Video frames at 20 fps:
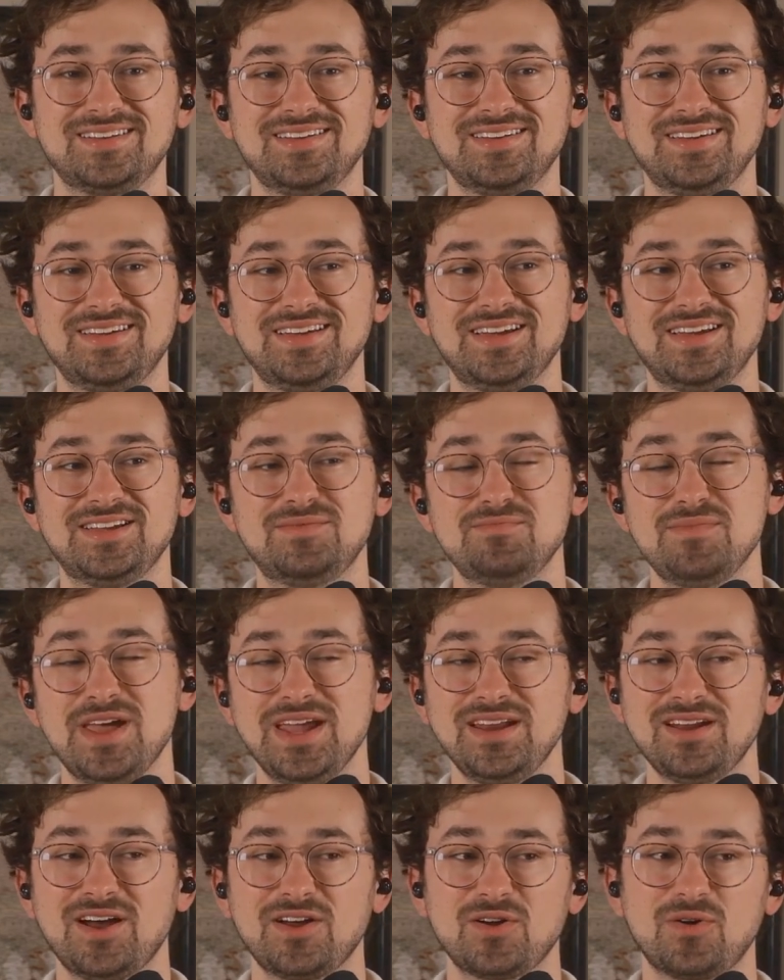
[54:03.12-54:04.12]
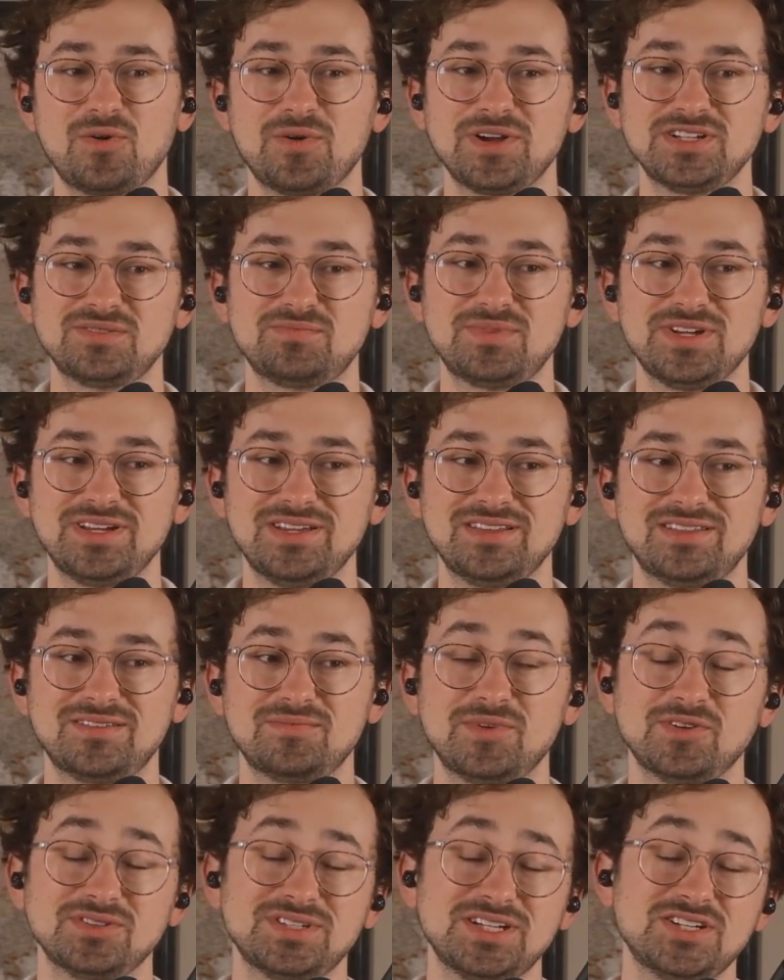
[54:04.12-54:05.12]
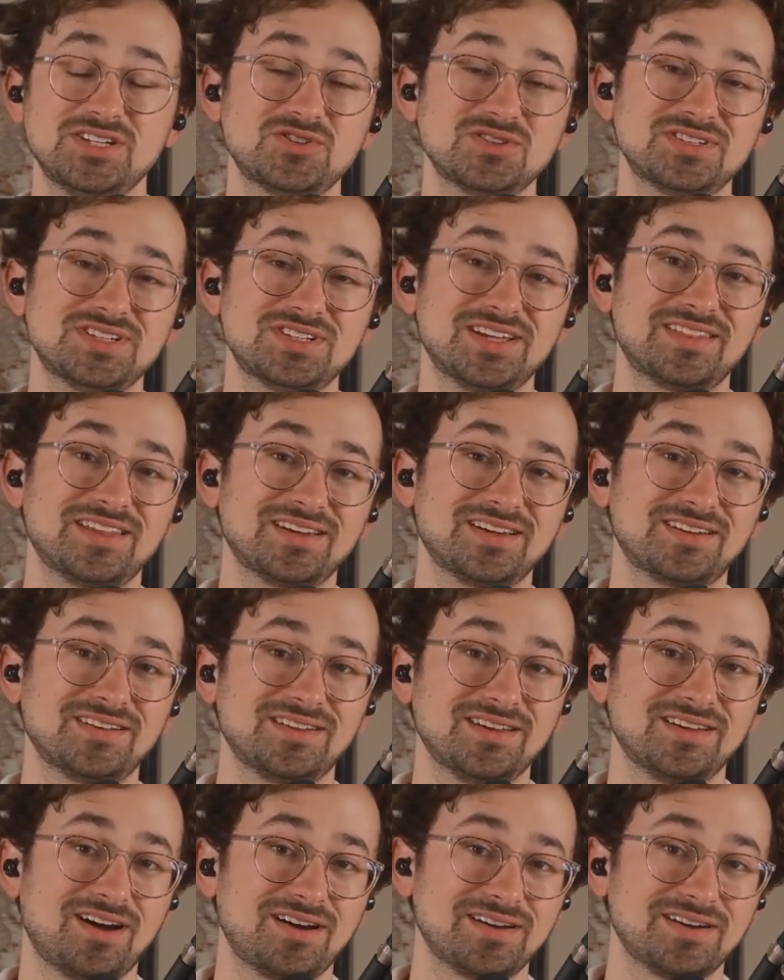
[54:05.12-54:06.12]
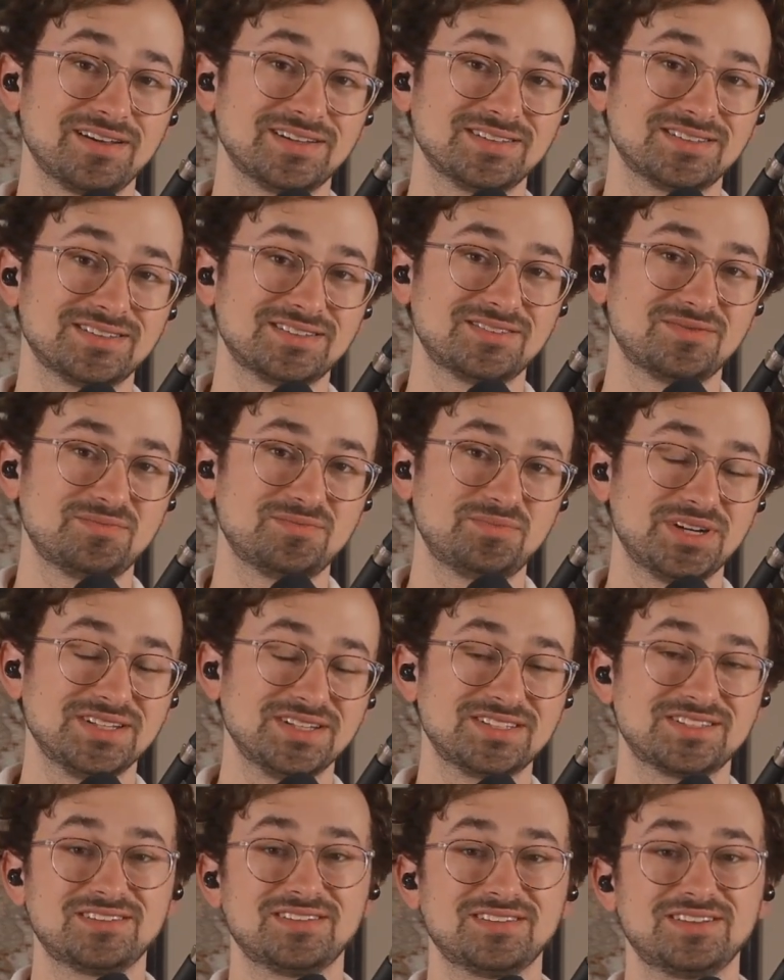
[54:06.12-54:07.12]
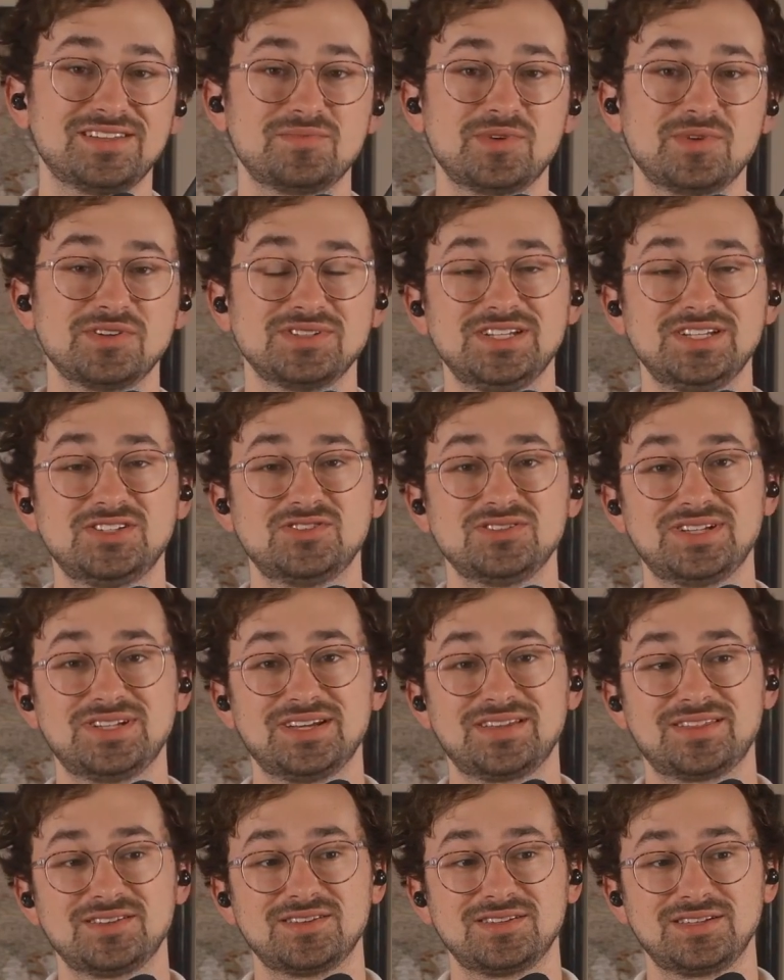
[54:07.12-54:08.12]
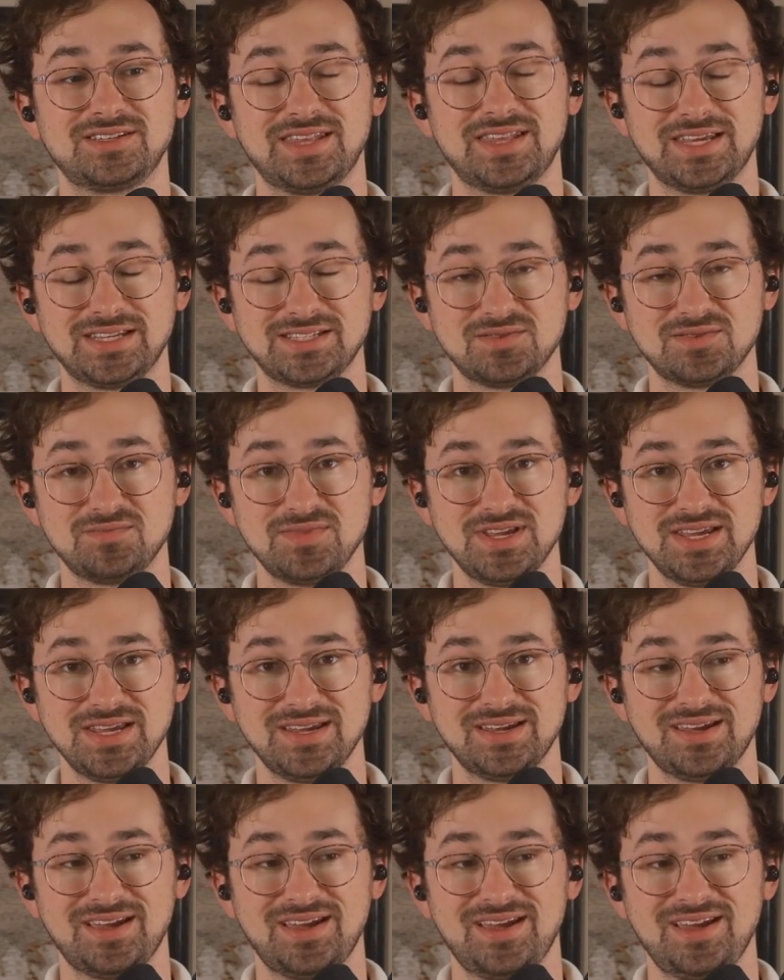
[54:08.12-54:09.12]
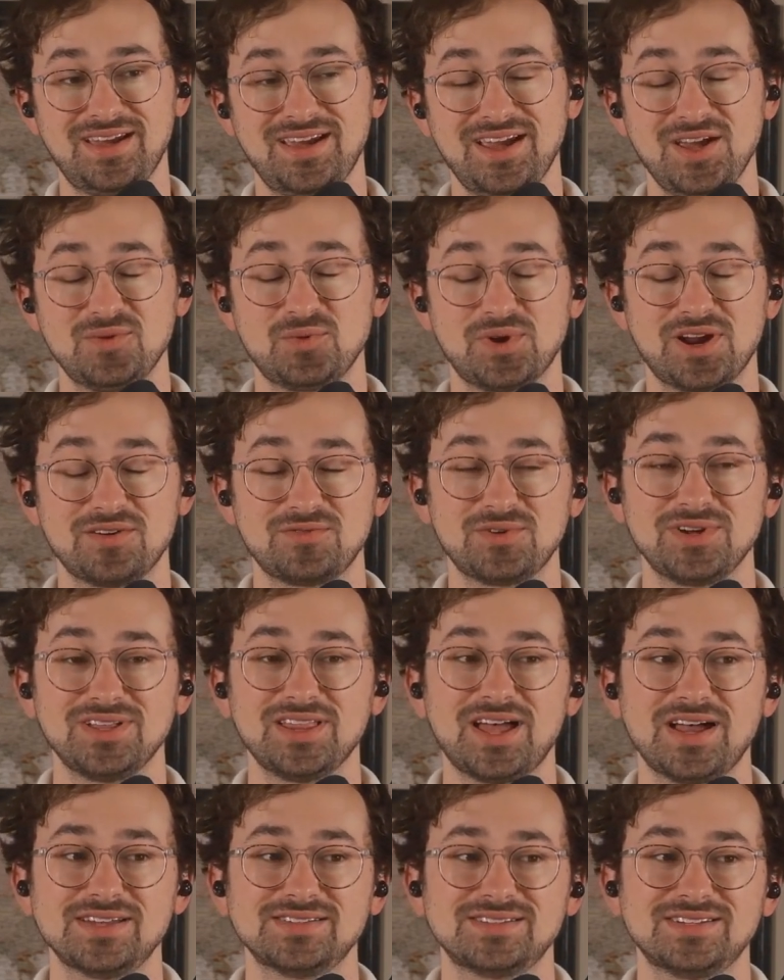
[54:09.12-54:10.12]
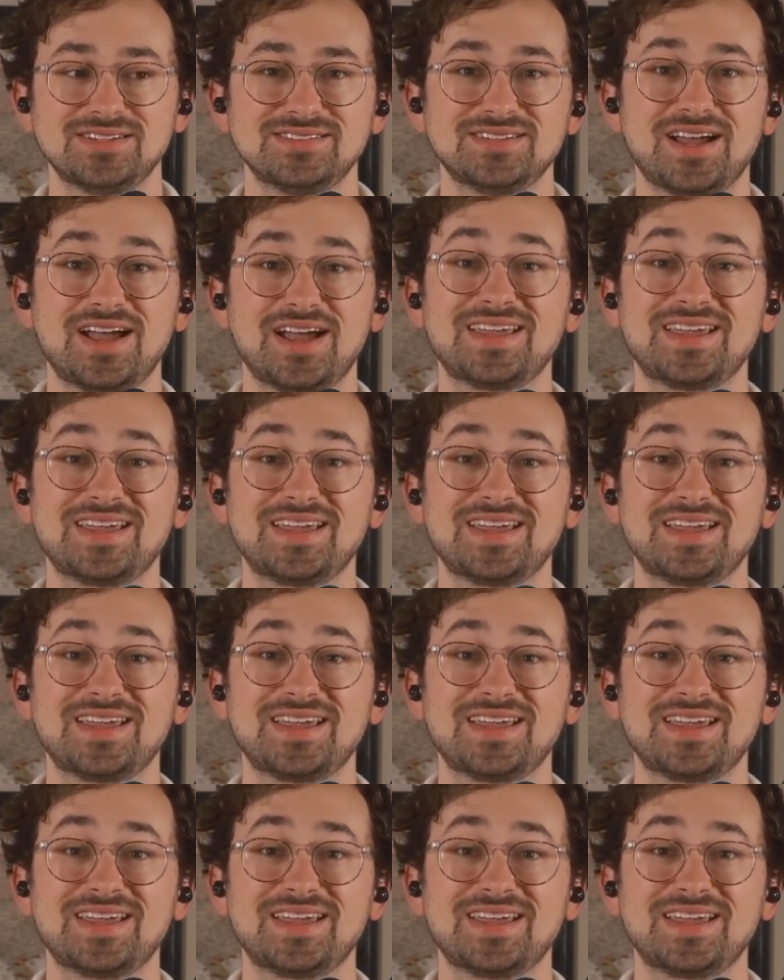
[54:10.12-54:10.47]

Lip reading: it may not always be the most interesting thing to the audience, but it's certainly the most interesting thing to me. And what I've realized is